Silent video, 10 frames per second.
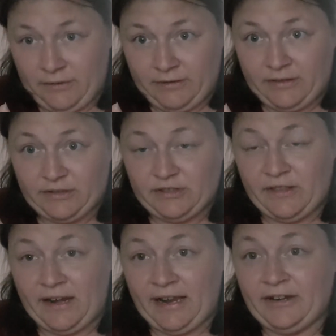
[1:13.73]
this is in
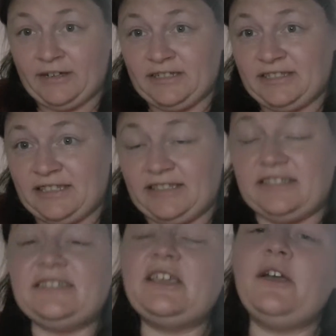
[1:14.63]
the late
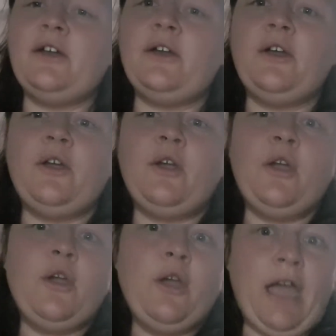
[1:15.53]
1960s,
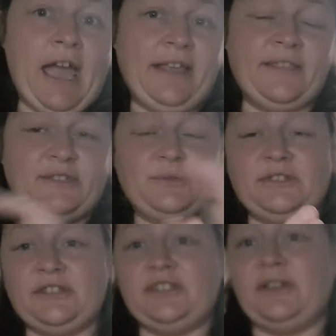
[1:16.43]
and this
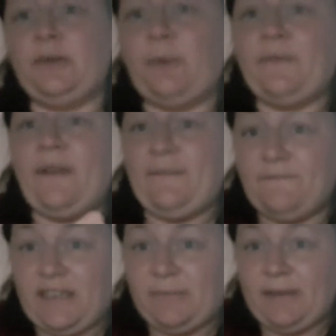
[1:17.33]
was to deal with a
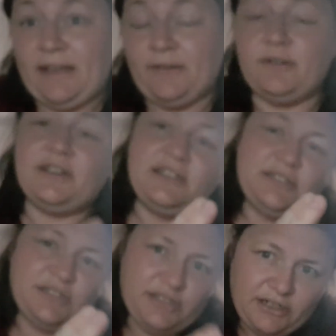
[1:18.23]
female
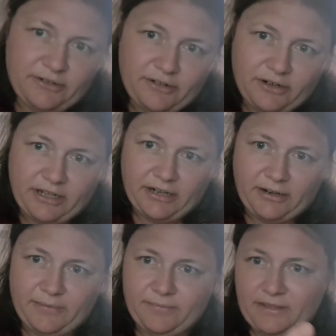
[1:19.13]
serial
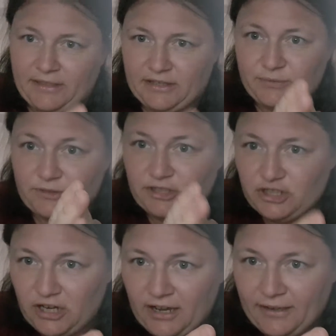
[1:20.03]
killer, and this was a
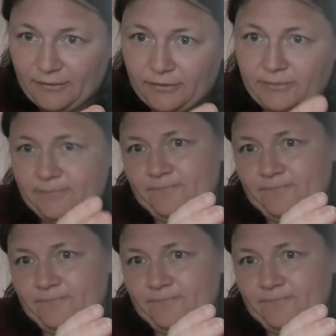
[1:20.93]
child.